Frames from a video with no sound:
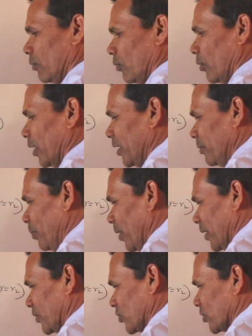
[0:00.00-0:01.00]
1
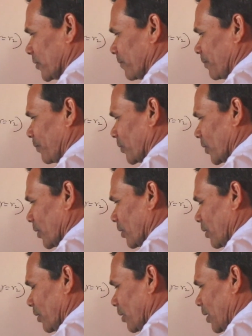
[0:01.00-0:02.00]
plus
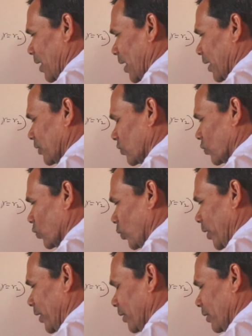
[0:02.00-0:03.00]
r
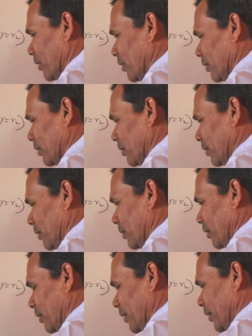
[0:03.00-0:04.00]
square
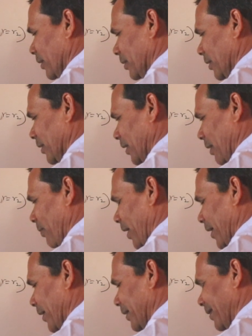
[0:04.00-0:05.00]
d theta
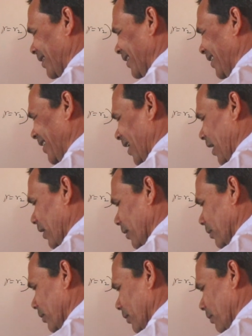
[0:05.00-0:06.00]
by dr
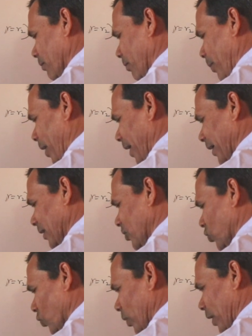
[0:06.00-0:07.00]
bracket
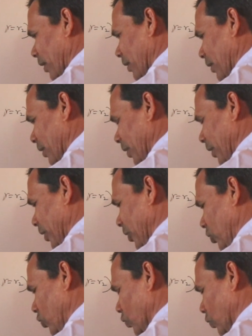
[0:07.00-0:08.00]
square
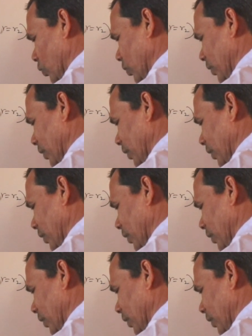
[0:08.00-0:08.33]
into